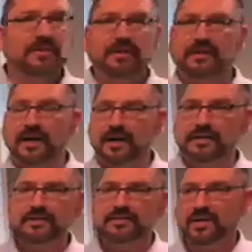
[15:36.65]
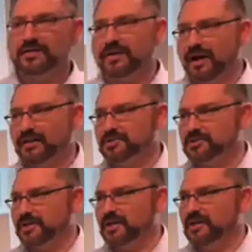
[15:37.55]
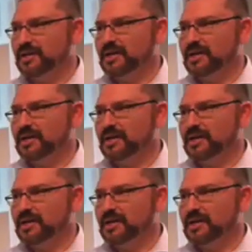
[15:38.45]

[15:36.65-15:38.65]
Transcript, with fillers: They had gone into idolatry,